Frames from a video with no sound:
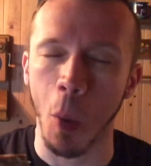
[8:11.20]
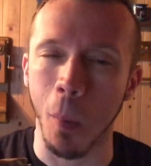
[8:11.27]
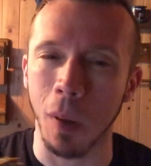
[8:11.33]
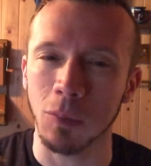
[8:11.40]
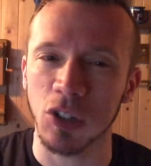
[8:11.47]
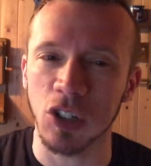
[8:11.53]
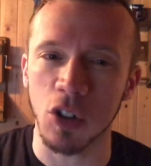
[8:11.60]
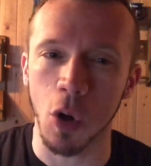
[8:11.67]
but
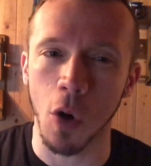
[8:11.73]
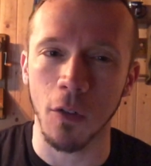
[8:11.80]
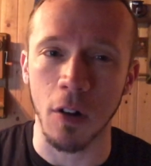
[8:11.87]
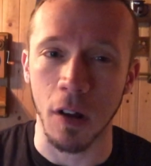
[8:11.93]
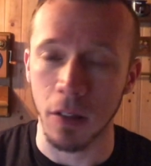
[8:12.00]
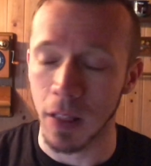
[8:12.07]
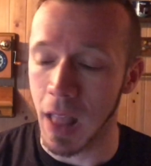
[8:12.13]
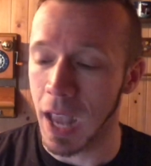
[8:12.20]
I'm still
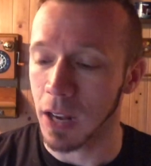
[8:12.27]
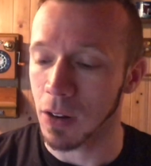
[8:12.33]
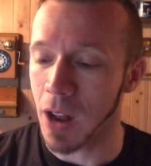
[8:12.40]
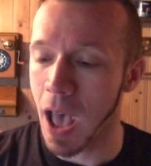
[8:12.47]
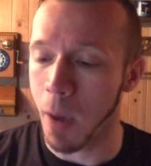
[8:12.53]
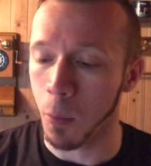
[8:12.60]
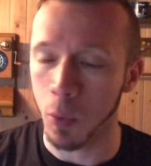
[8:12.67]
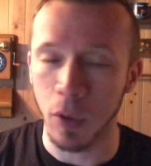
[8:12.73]
overall like
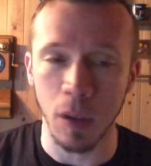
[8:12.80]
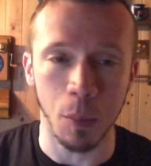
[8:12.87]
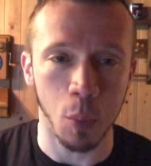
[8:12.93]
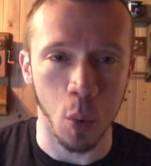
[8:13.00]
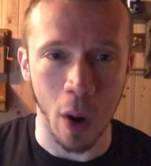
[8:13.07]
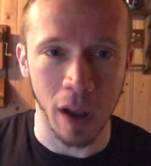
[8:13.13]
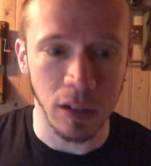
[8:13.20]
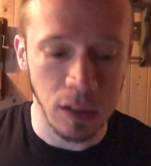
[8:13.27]
not really
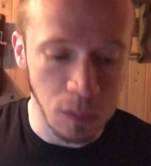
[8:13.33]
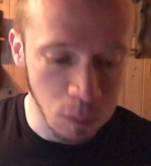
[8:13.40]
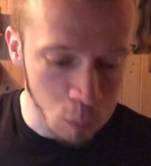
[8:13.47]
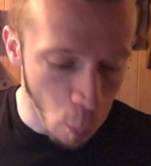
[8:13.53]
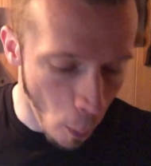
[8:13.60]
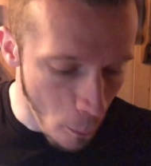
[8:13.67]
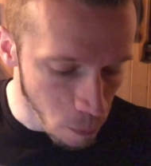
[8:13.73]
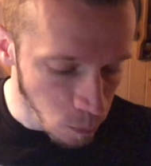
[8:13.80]
impressed.
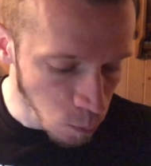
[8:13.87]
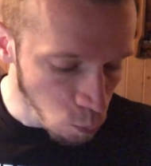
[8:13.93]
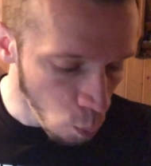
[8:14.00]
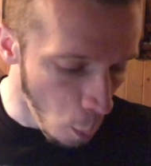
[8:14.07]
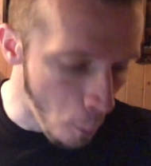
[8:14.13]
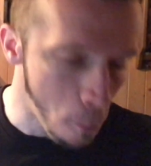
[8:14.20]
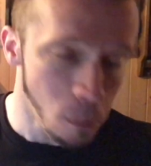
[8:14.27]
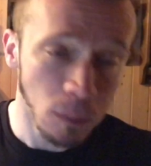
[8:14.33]

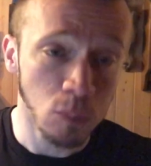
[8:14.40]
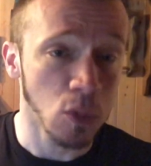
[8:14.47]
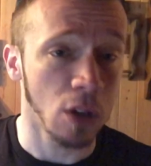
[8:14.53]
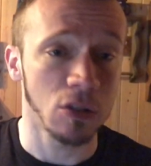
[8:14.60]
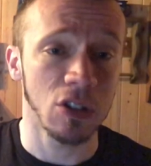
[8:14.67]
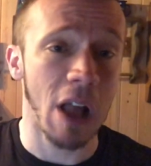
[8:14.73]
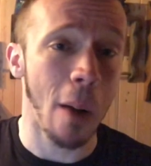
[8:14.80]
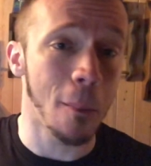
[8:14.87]

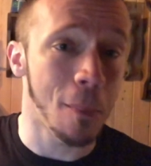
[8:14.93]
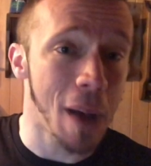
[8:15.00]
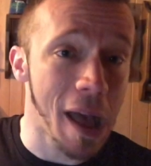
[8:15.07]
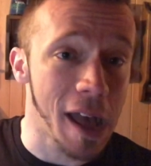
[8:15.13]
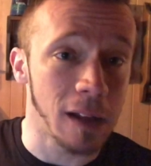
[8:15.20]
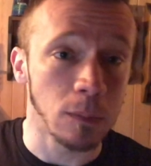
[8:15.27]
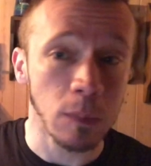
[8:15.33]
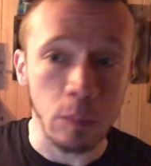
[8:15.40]
It's not
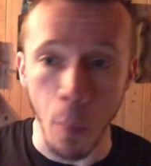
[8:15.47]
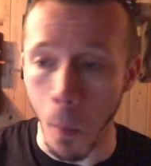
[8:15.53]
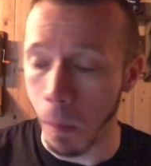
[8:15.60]
bad.